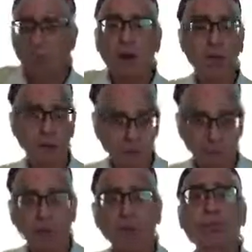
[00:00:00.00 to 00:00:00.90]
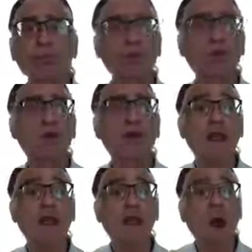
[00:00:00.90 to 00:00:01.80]
Yes.
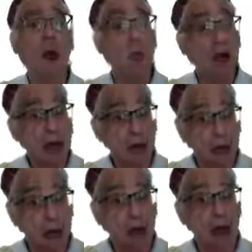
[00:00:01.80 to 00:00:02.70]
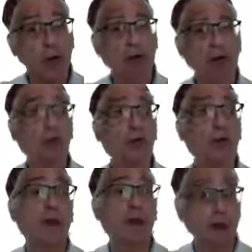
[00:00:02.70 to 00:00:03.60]
A biomarker is something
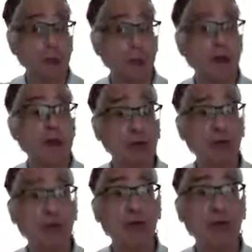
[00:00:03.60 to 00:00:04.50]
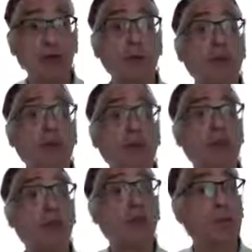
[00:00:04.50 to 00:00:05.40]
that measures something
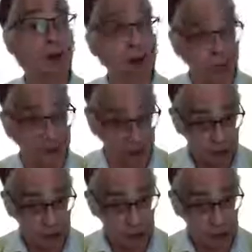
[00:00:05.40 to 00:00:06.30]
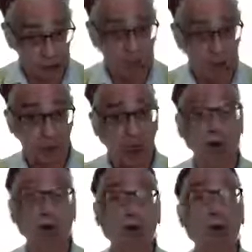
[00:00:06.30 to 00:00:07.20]
in biology, a
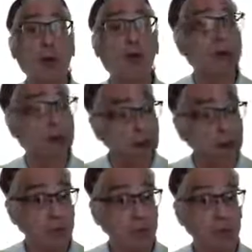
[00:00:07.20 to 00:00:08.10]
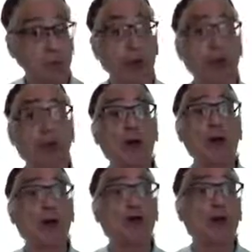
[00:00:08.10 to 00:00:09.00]
biomarker. A predictive biomarker
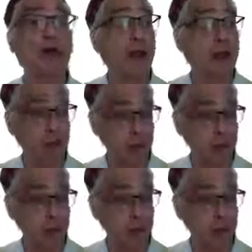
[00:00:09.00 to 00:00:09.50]
looks ahead.